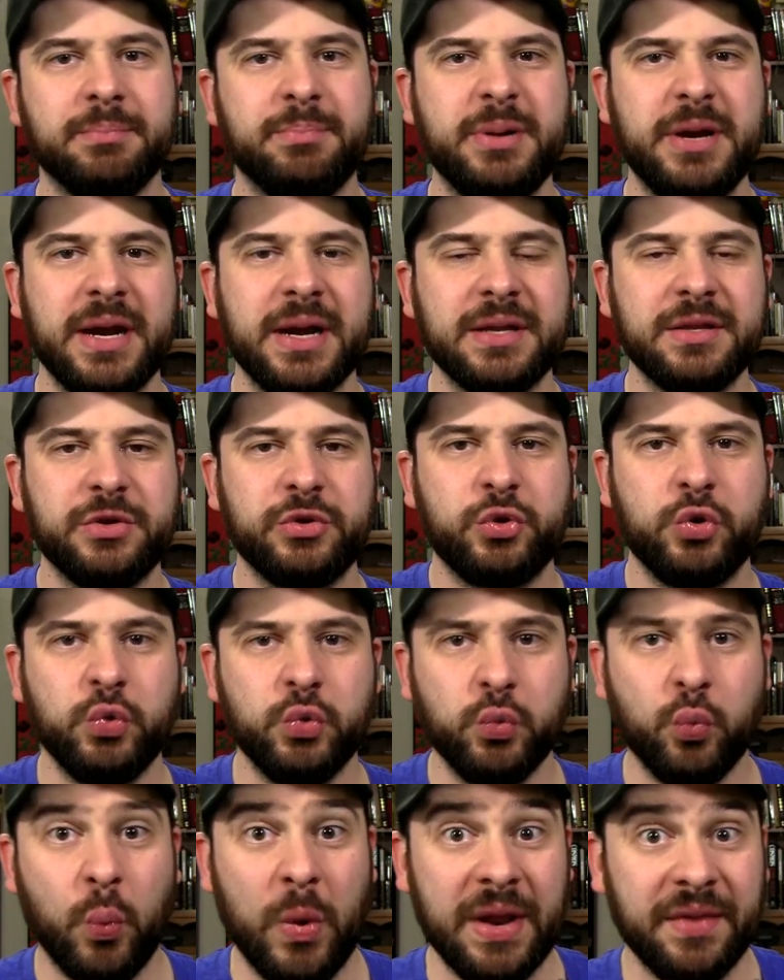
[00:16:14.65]
picked to
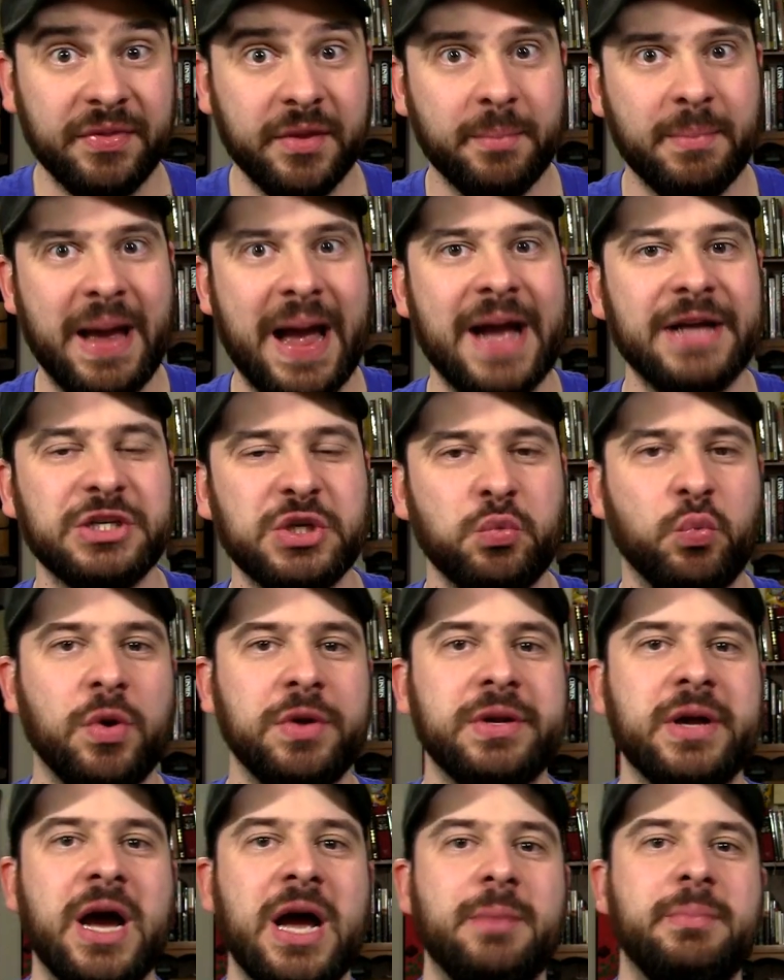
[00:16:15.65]
win the match and one
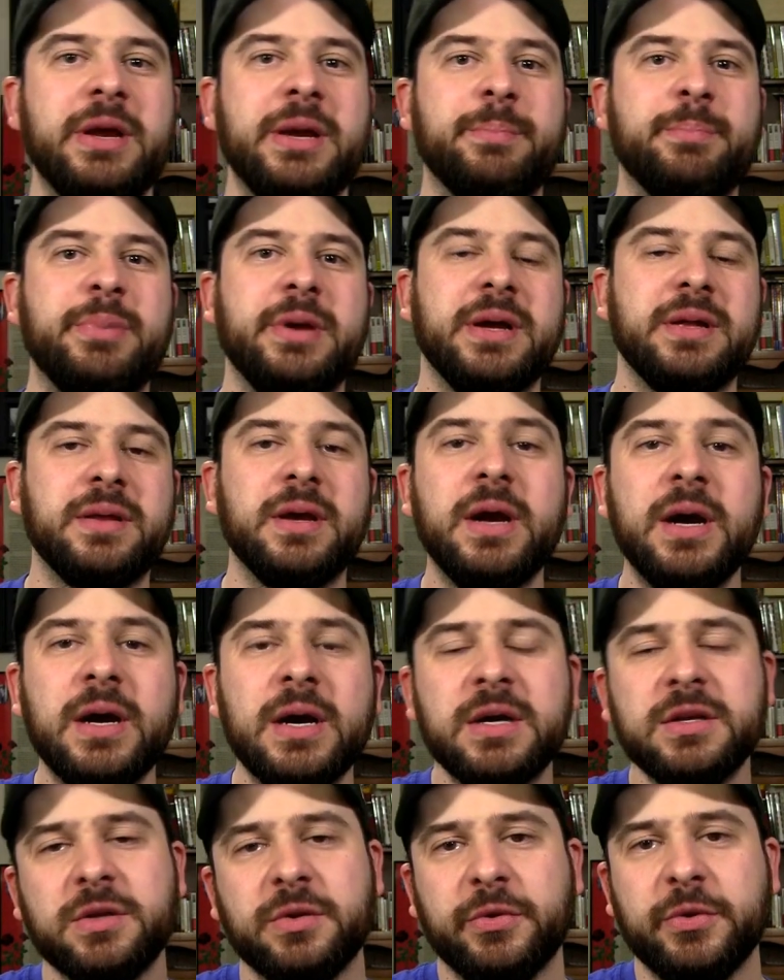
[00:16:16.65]
guy being picked
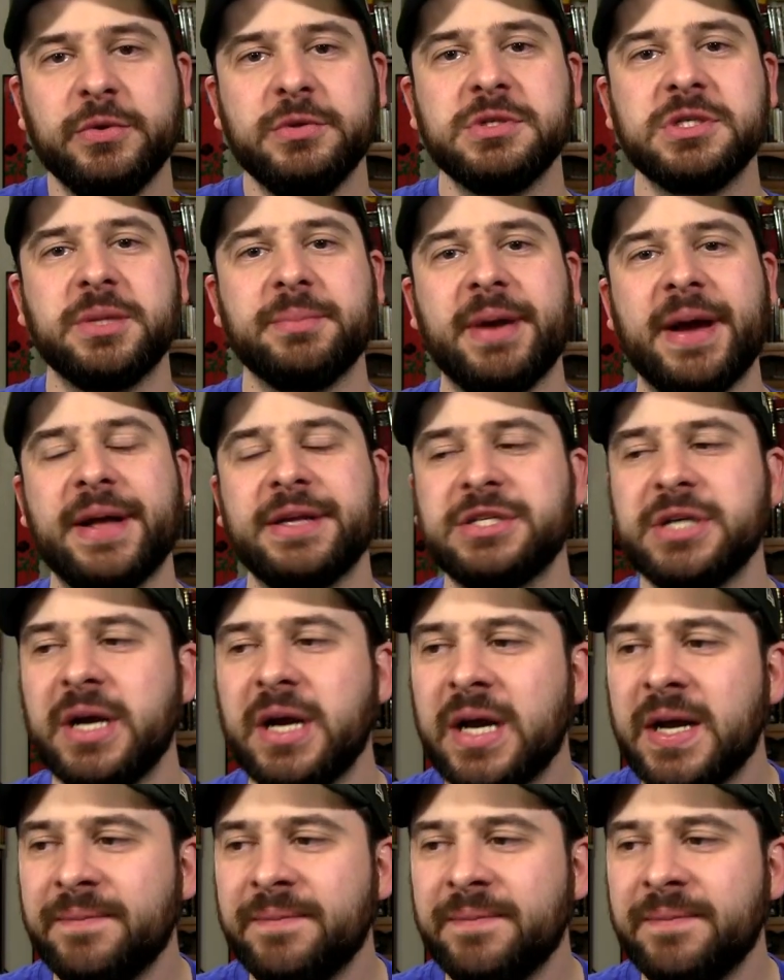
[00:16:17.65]
to lose the match